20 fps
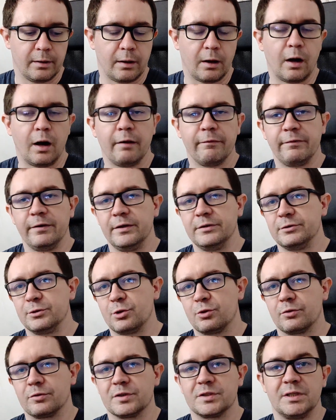off
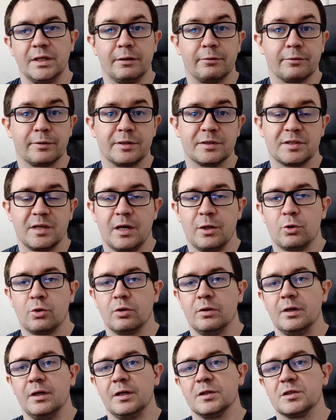integer
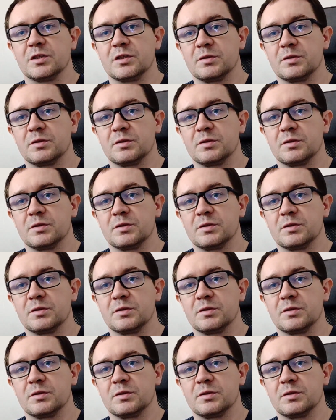synchronization and